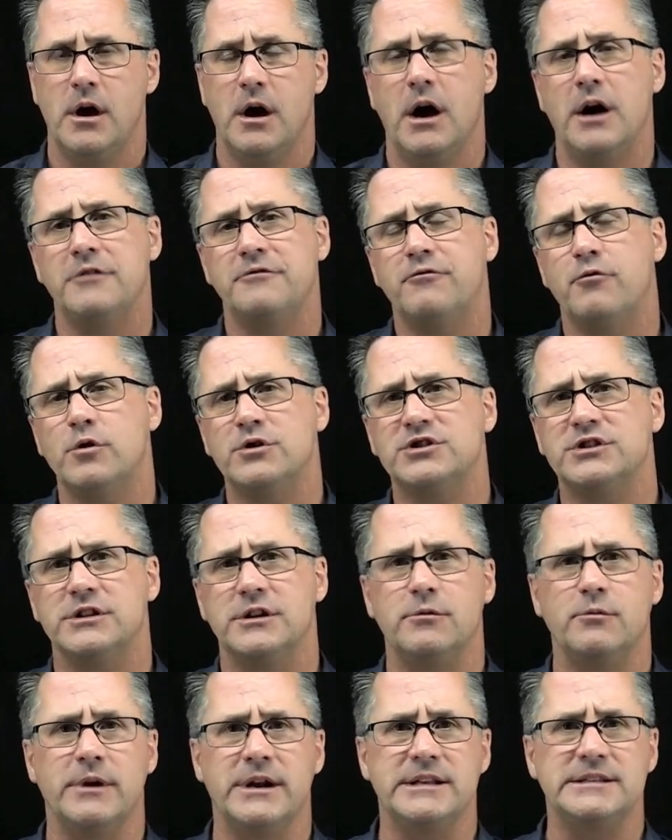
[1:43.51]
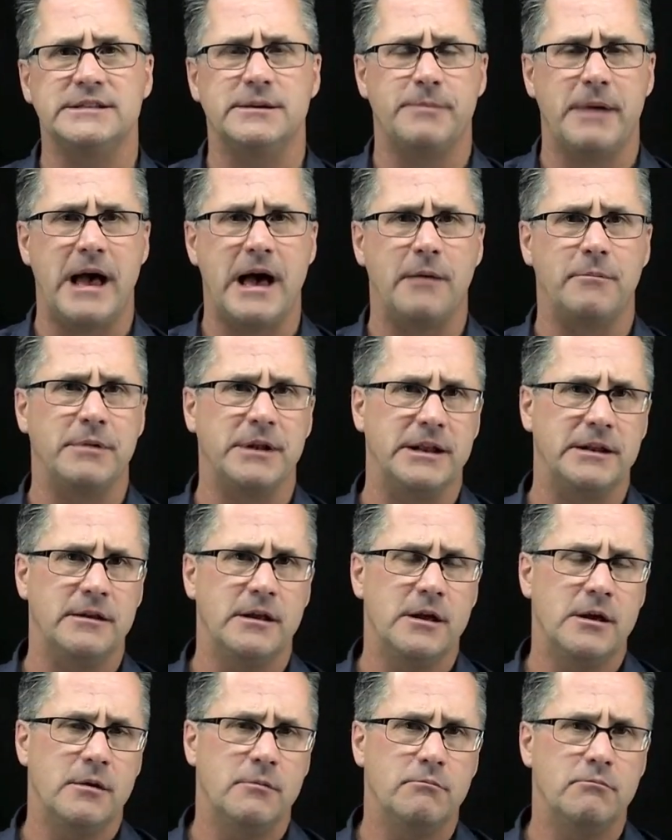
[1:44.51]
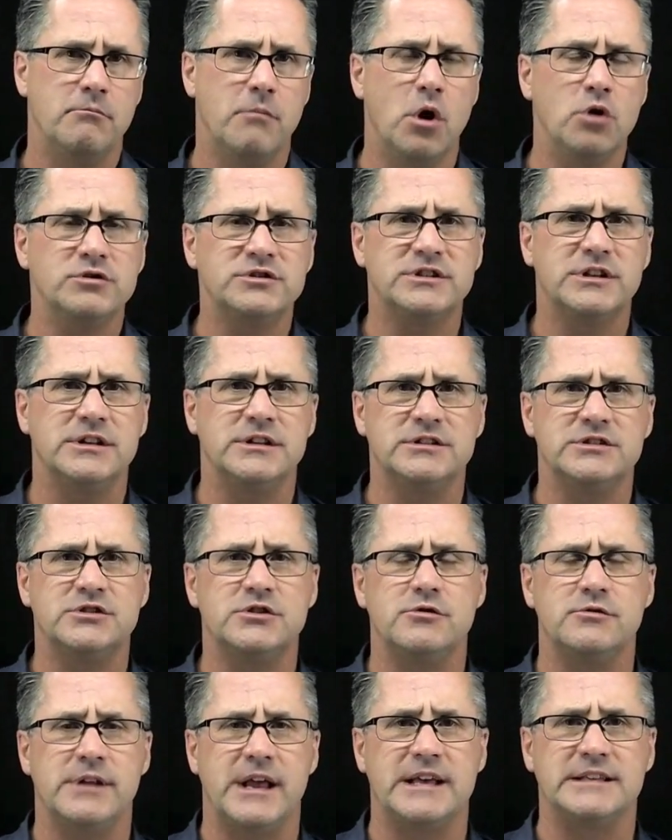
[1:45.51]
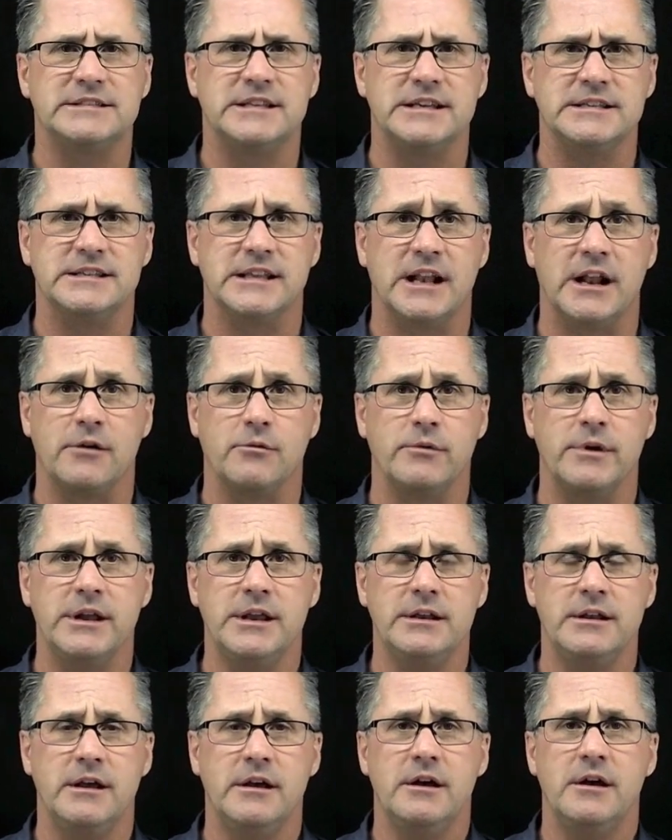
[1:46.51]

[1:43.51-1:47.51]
Unfortunately, what ends up happening, most of the student essays that I read